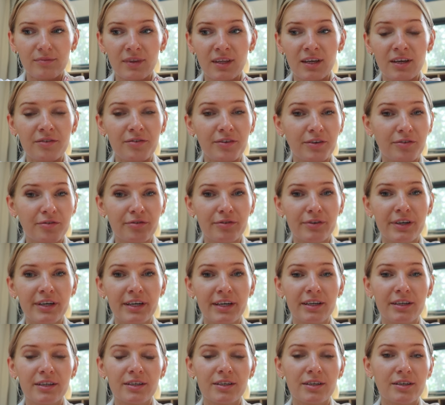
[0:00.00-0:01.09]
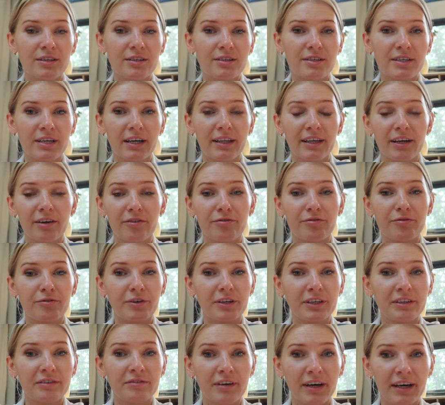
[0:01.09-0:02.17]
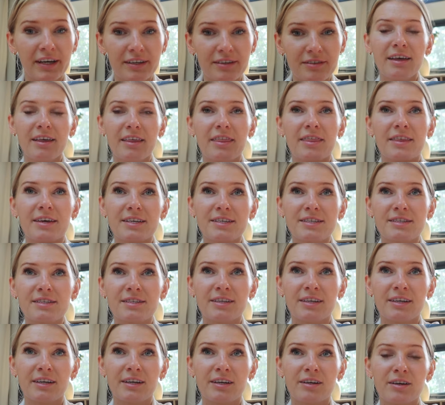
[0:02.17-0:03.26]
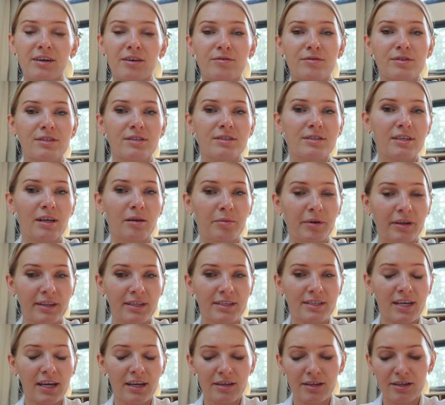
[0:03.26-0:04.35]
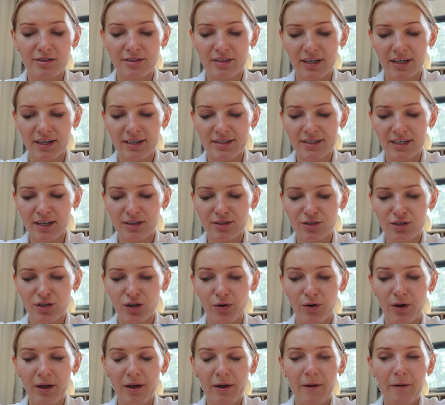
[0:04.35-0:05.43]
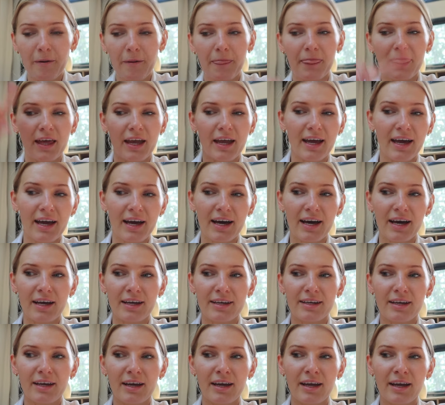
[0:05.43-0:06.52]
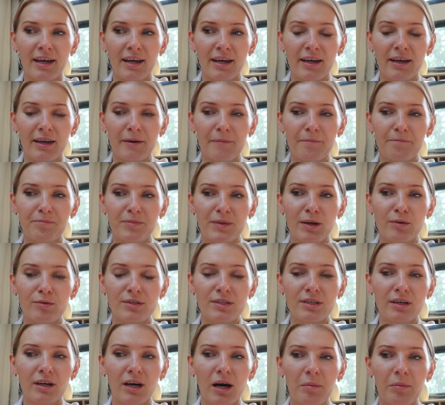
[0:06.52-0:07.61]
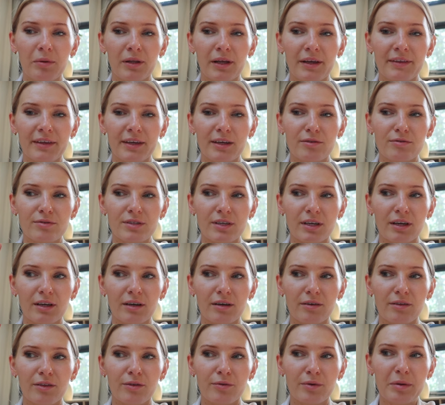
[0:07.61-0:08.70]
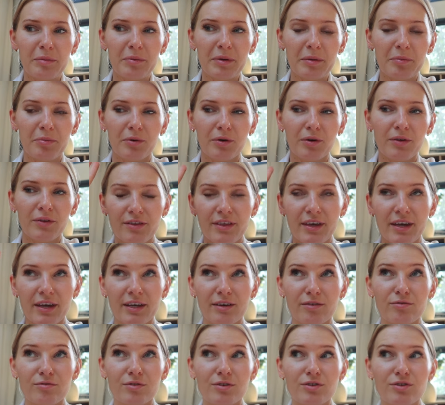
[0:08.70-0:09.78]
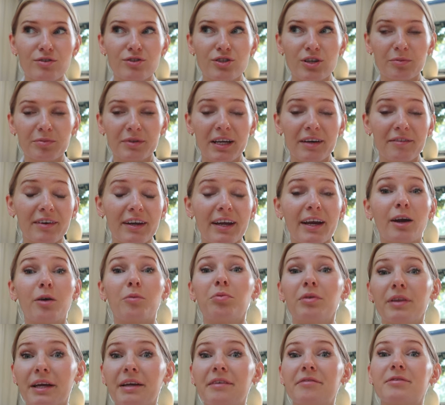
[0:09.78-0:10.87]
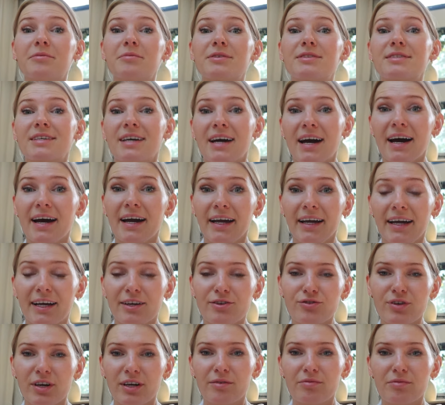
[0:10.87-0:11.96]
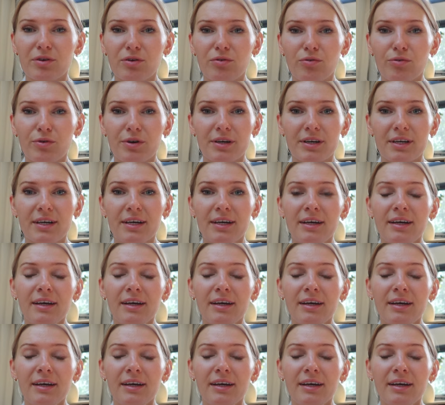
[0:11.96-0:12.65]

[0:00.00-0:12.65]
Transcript: If you're free, kind of like a free event. This year, it was celebrating the 10 years, like I said, so they had a, it wasn't a couple, I think it was like three people. They jumped out of an airplane from the sky. I tried to record